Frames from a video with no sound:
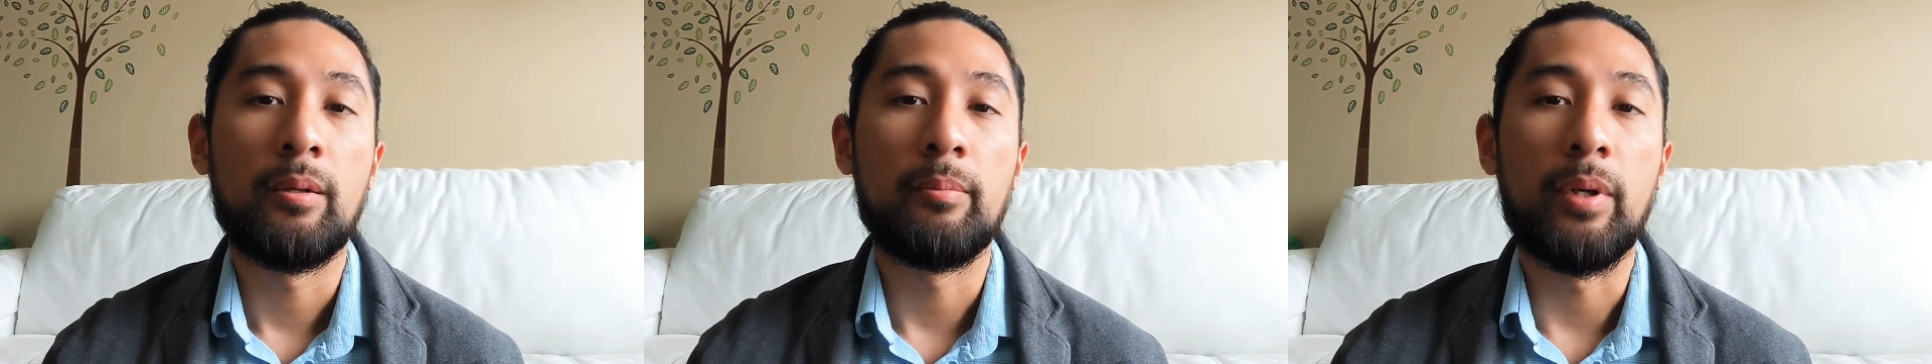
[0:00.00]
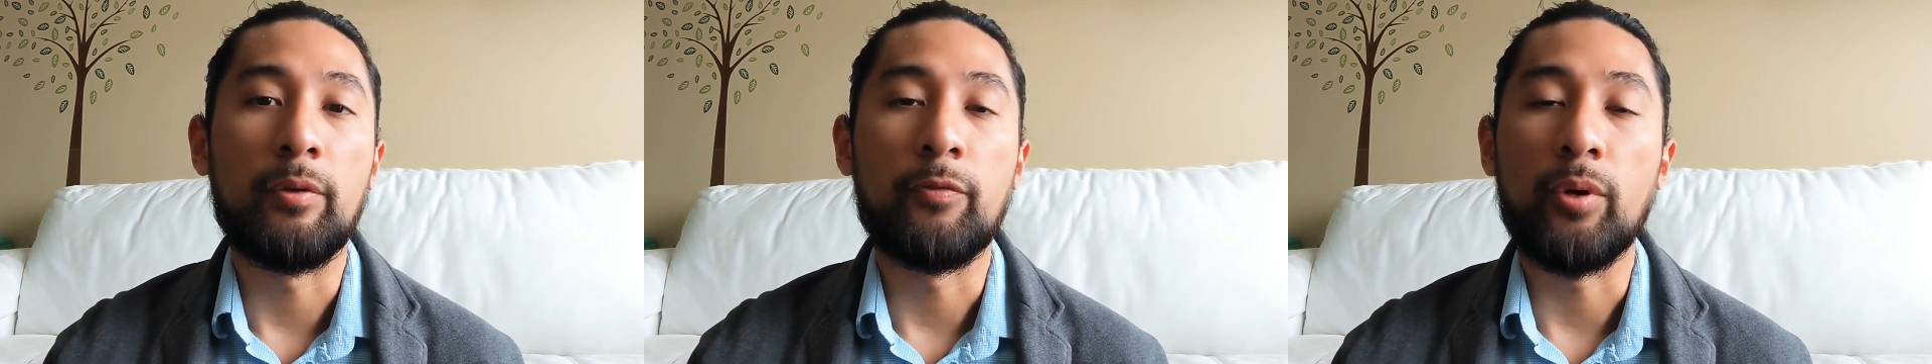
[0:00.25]

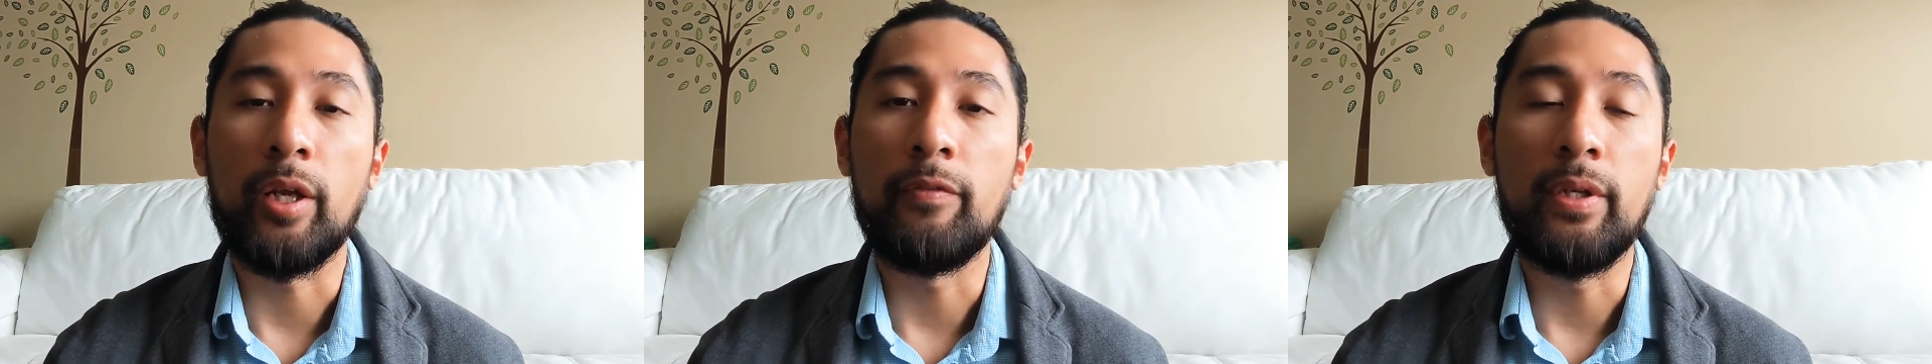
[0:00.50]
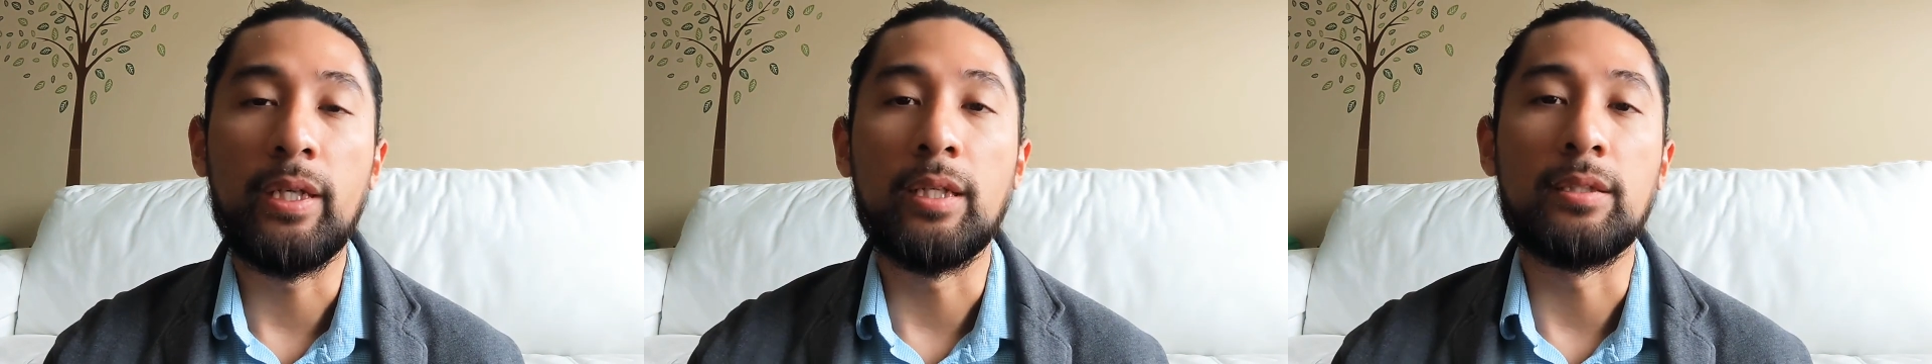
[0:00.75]
but for
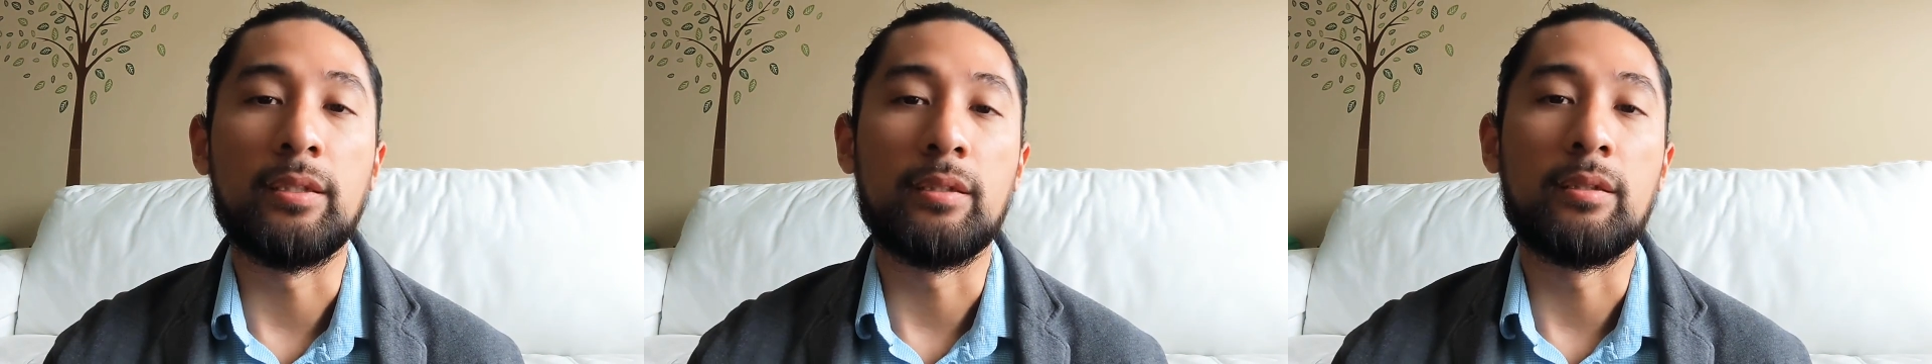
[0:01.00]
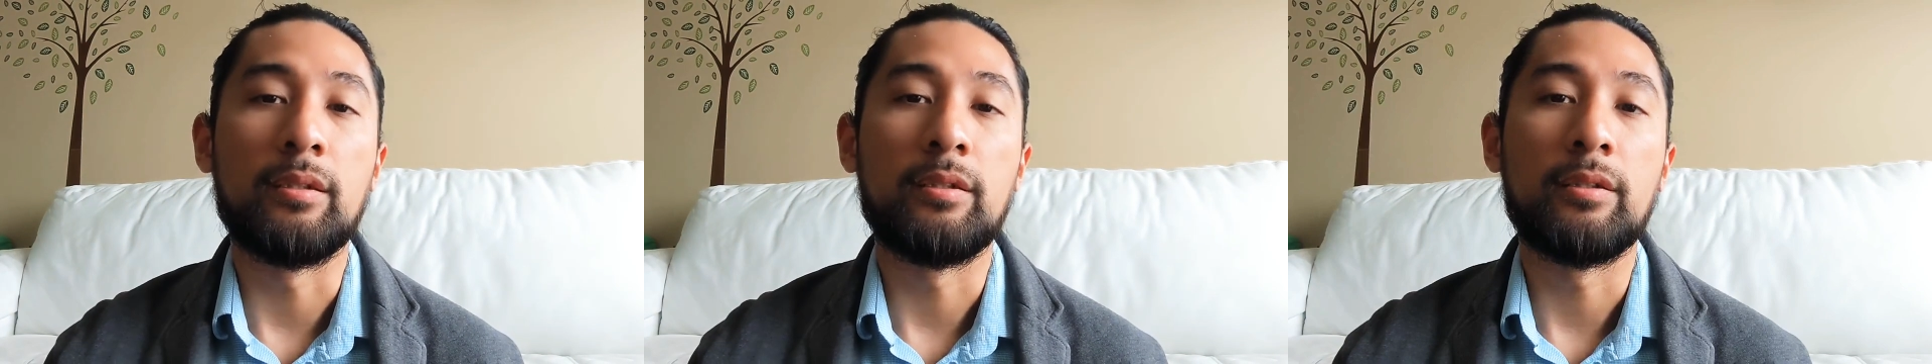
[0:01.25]
every kid in
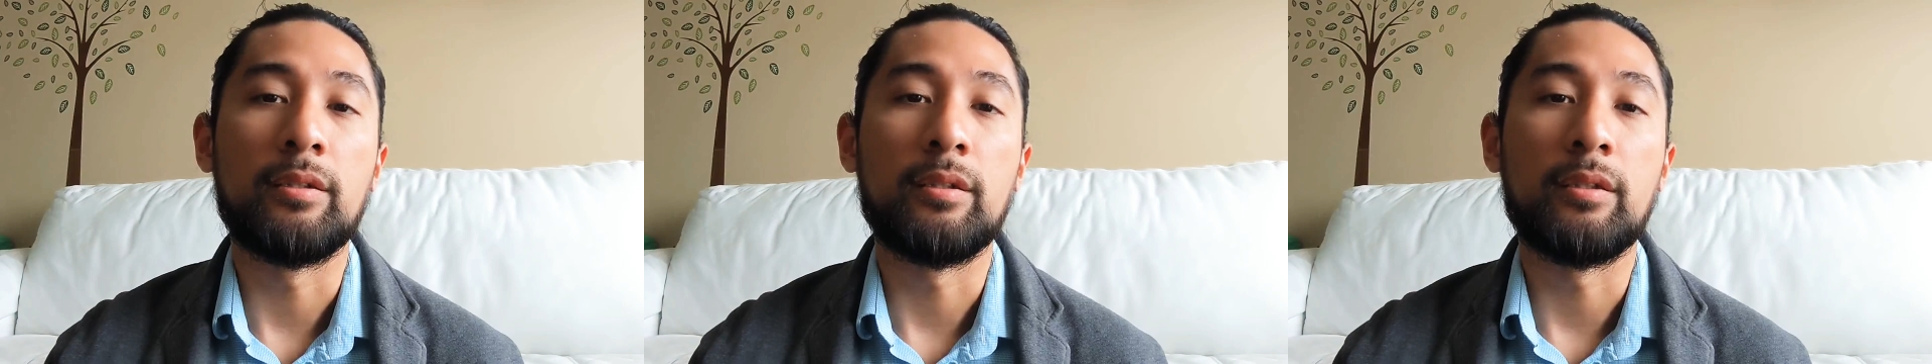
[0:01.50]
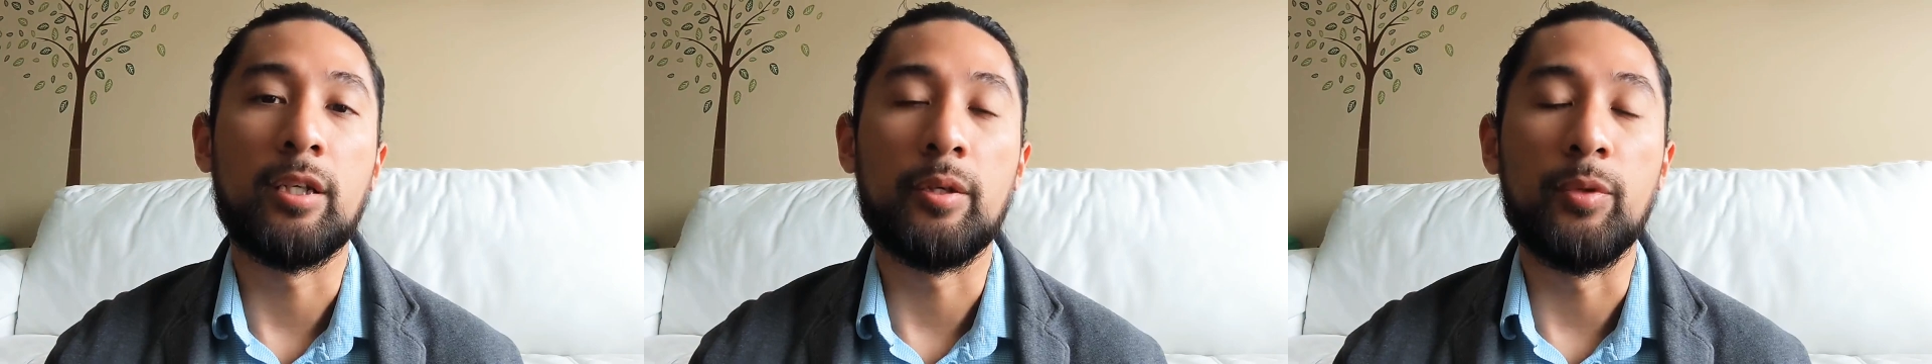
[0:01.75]

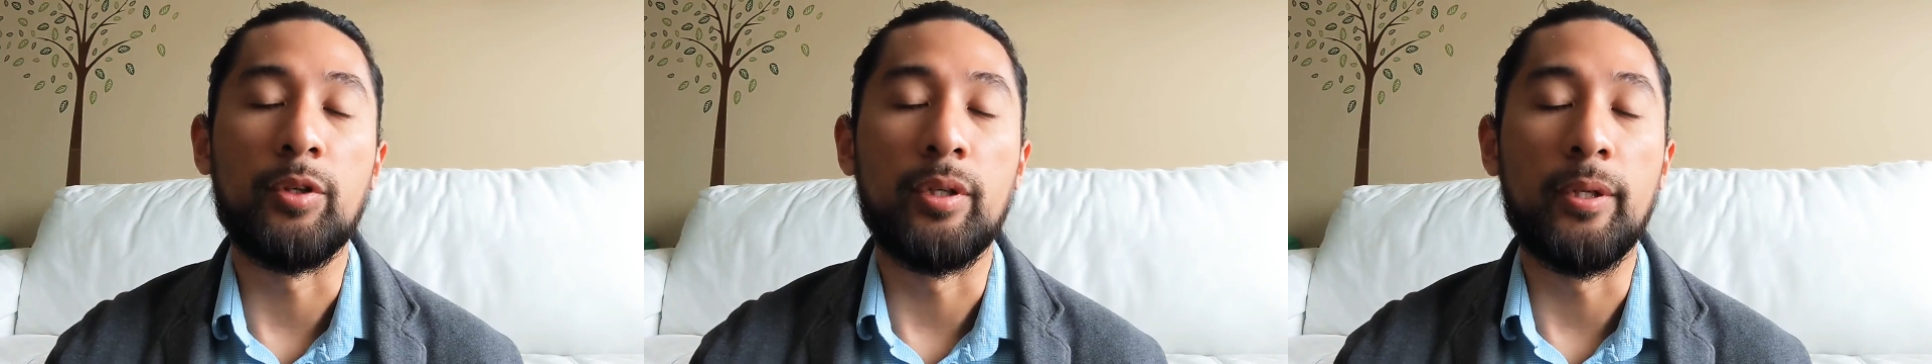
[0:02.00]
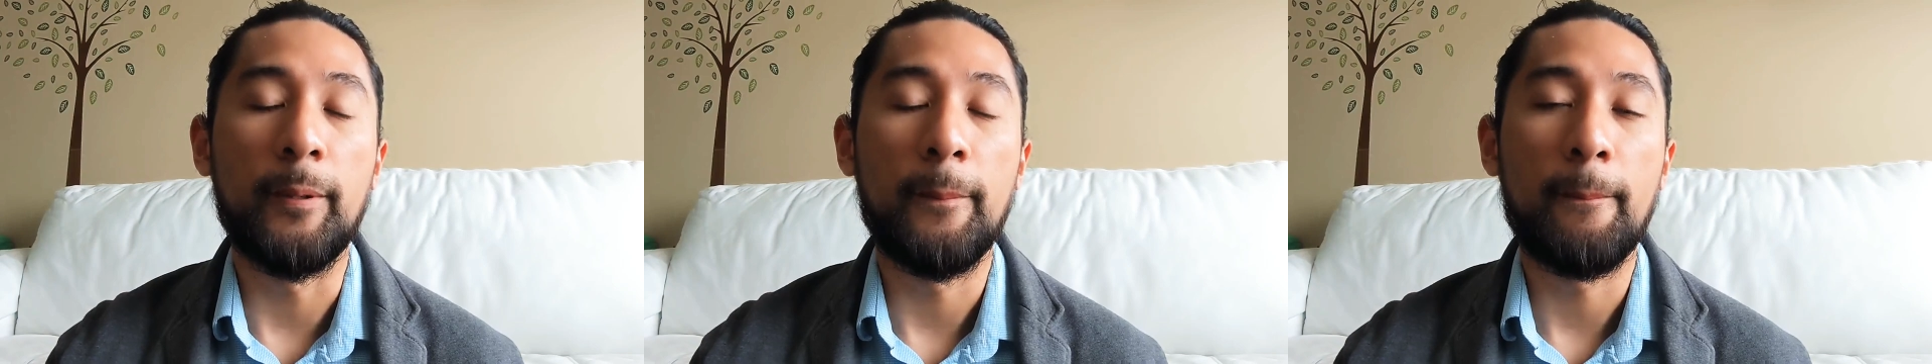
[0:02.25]
the community.